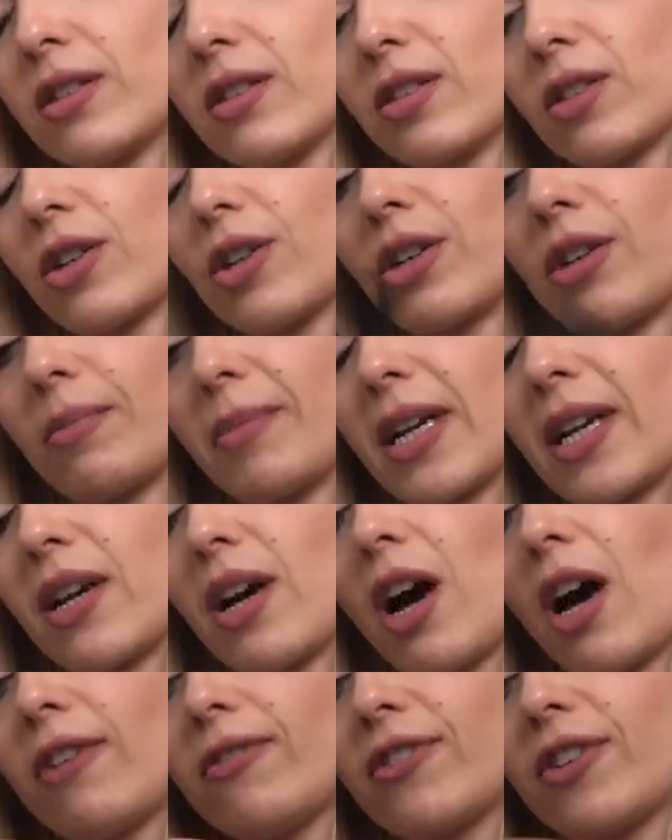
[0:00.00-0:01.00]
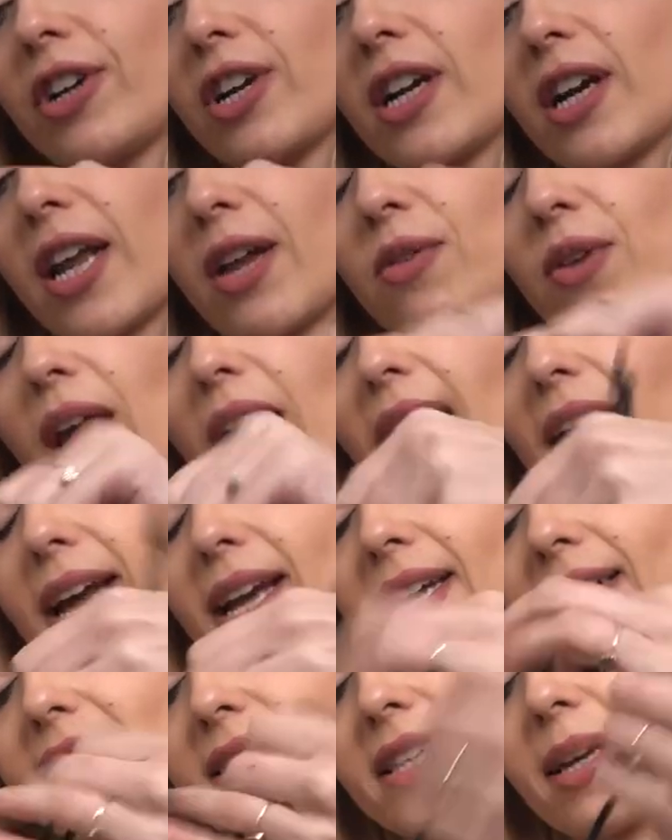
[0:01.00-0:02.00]
this girl made an offer and
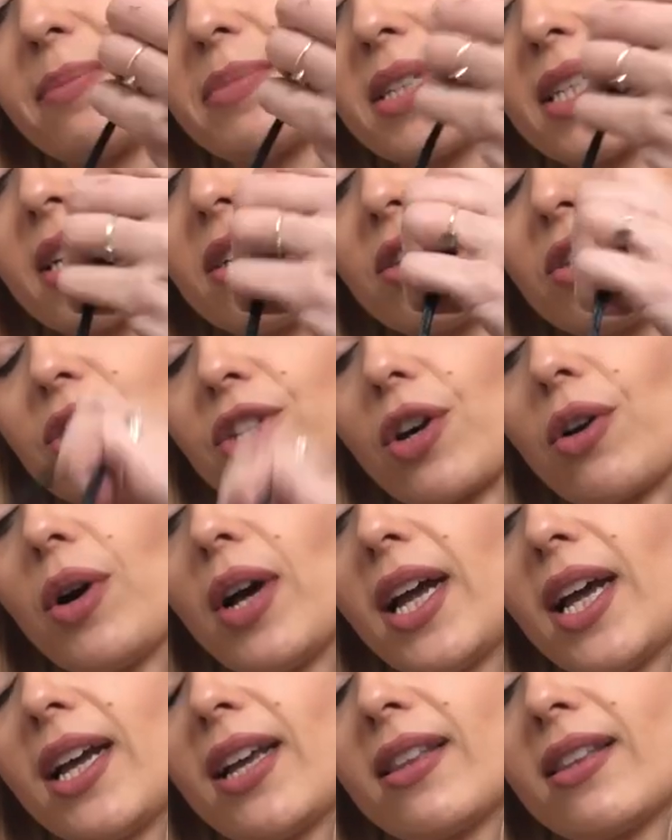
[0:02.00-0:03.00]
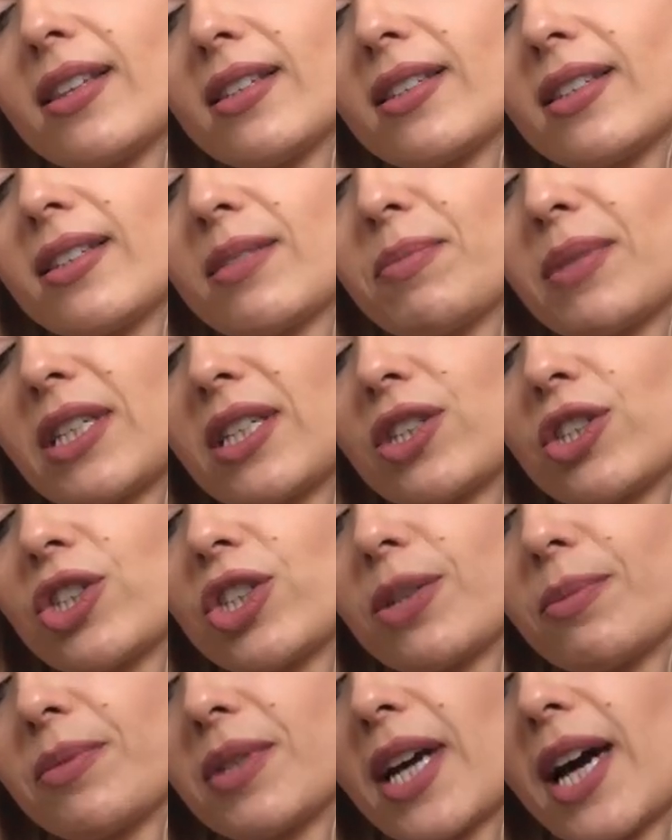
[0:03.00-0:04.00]
I accepted so this is being
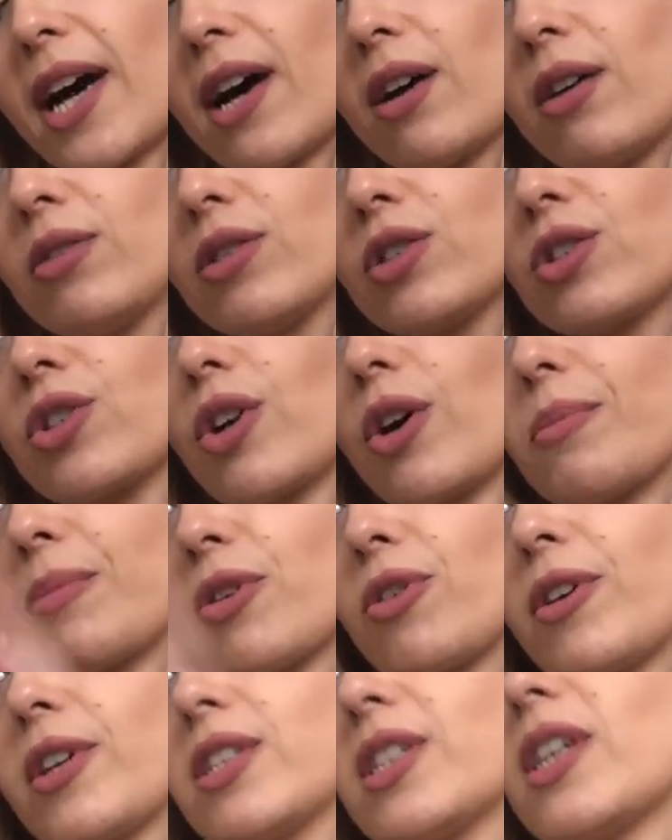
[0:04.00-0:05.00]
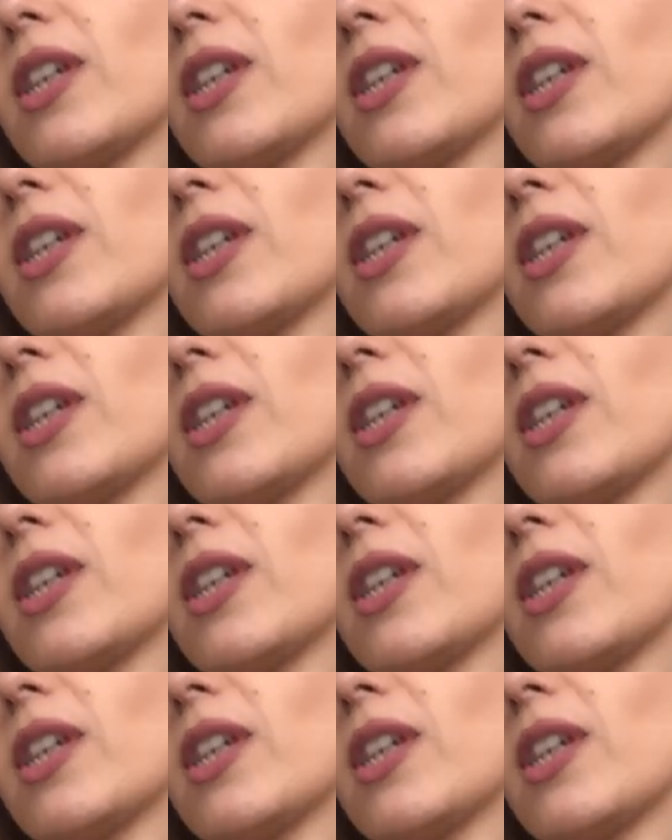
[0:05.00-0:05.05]
shipped out so I'm going